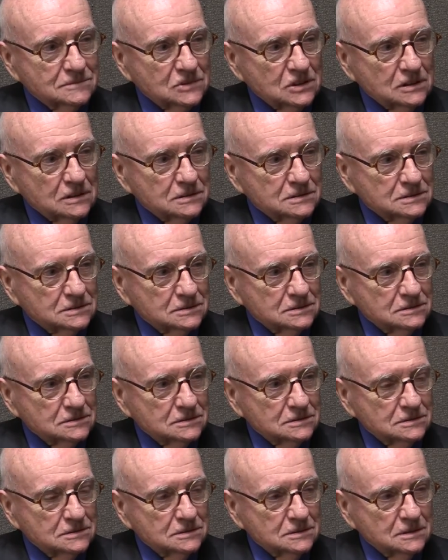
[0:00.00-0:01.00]
No.
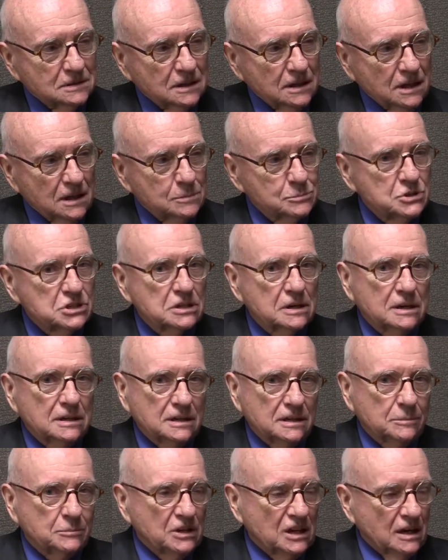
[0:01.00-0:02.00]
Camp
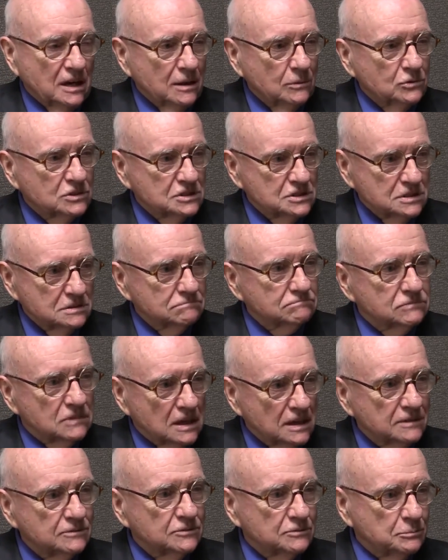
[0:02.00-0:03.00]
Shikellamy,
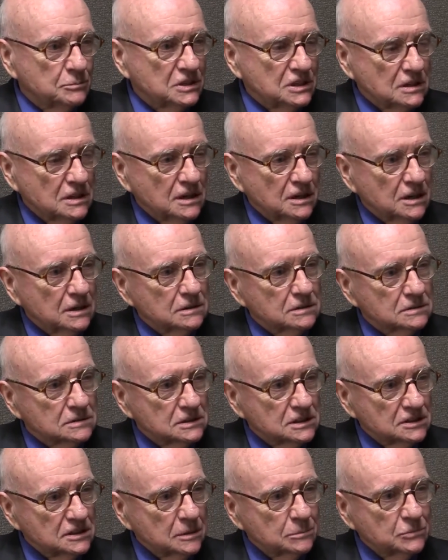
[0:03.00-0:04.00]
I've been there
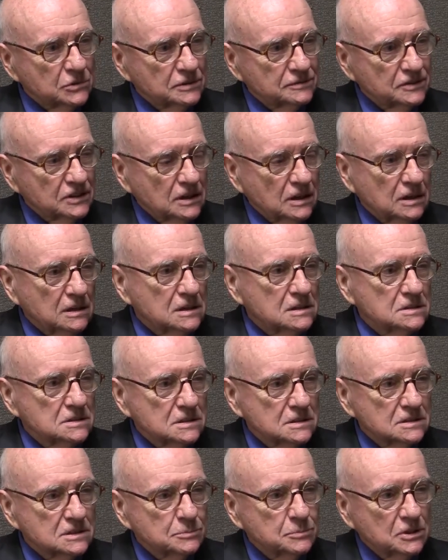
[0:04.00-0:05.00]
on a number of
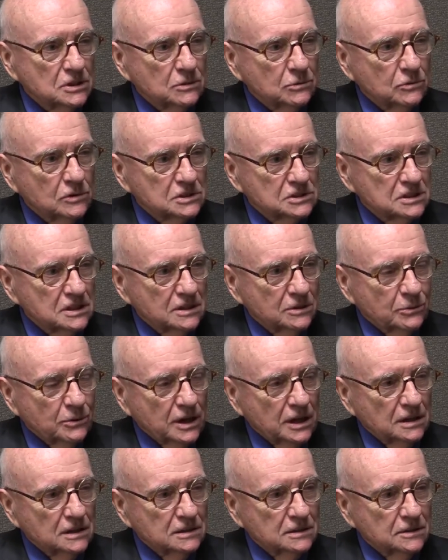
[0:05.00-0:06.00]
occasions, but it wasn't a
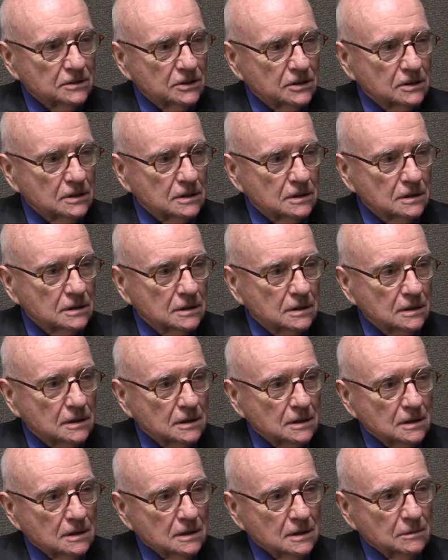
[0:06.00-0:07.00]
regular thing.
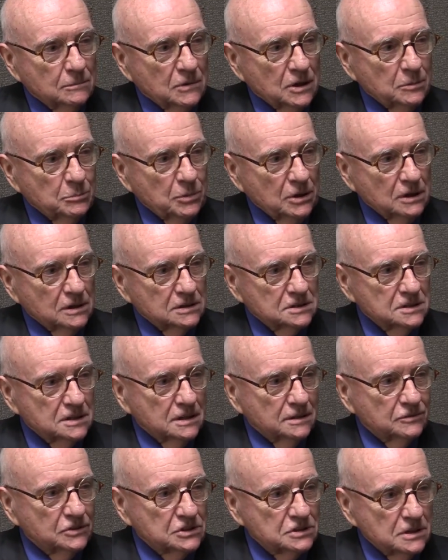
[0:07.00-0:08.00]
My parents
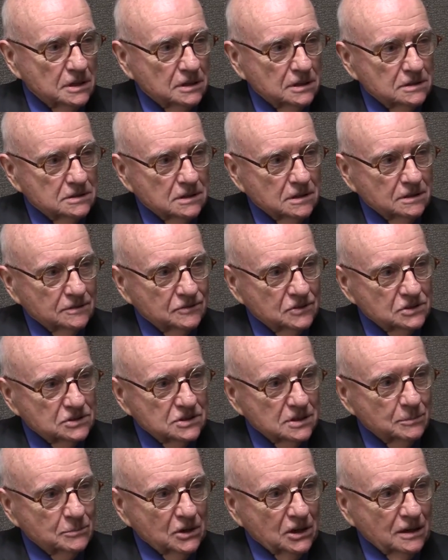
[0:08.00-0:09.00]
never sent us off to
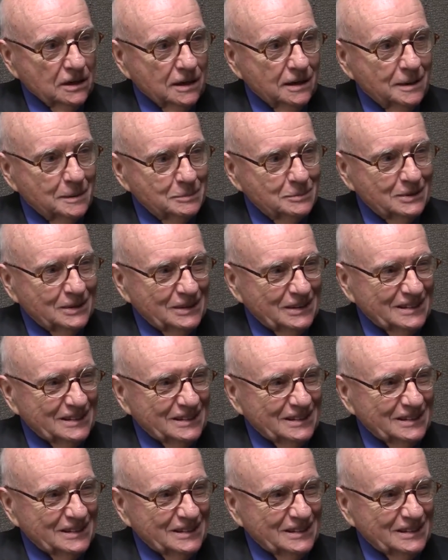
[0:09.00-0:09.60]
summer camp.